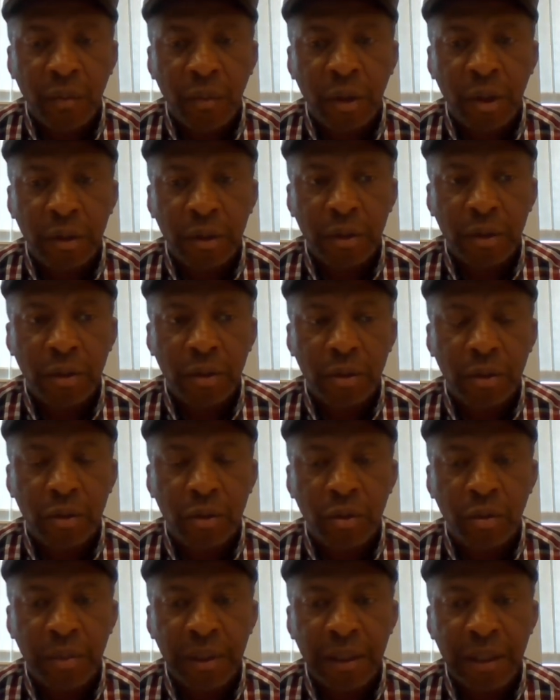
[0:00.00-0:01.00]
wants
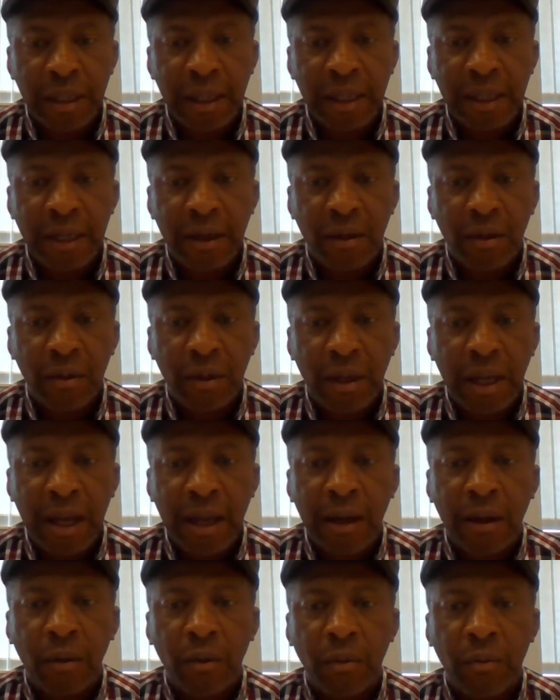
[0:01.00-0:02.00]
to be clear on
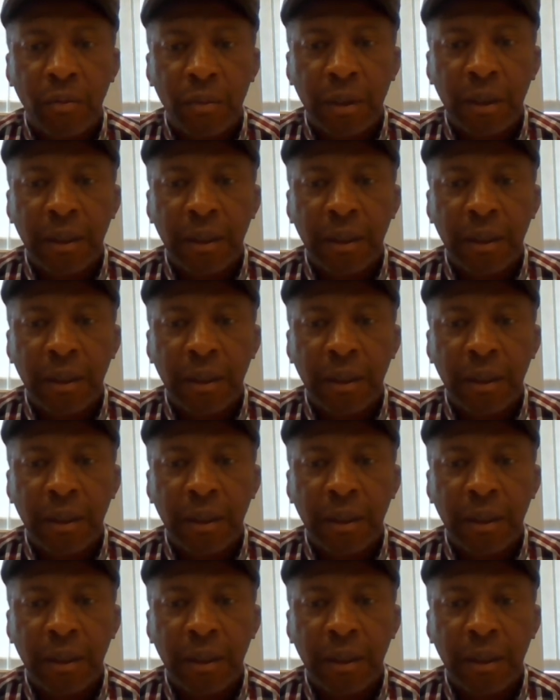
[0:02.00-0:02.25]
how